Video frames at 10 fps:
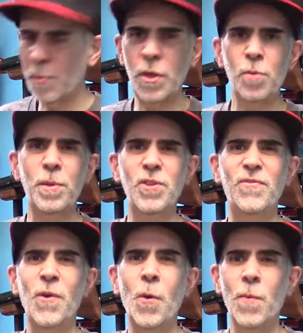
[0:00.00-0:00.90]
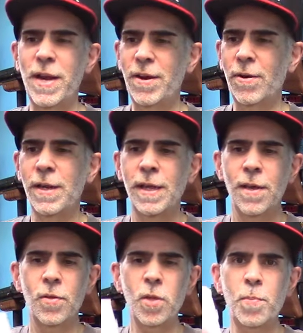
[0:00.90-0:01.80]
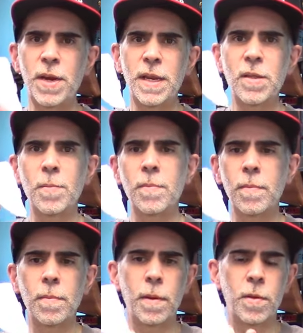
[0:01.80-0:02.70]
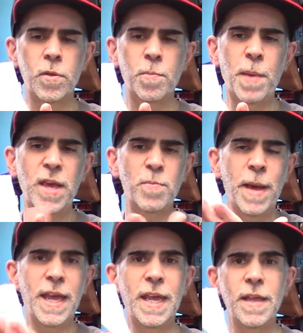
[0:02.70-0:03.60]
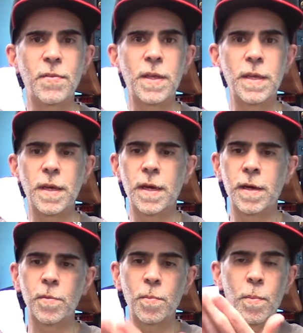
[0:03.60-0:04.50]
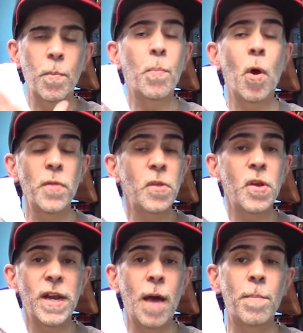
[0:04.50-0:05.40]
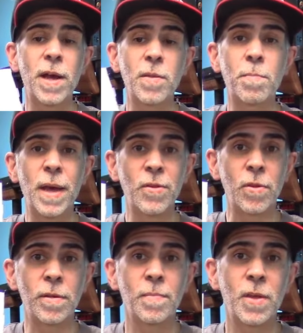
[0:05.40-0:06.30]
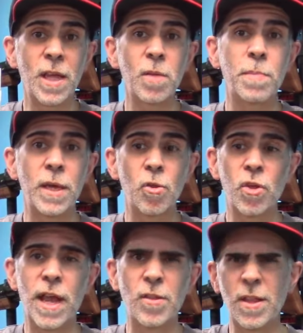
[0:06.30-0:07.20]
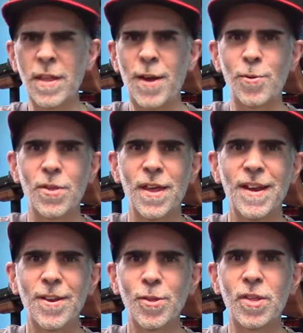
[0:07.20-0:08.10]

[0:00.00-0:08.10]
with this little piece of foam right here, just putting some space back in the uh, part that's cut out by the bezel. That's the biggest change. It's, I know it's a little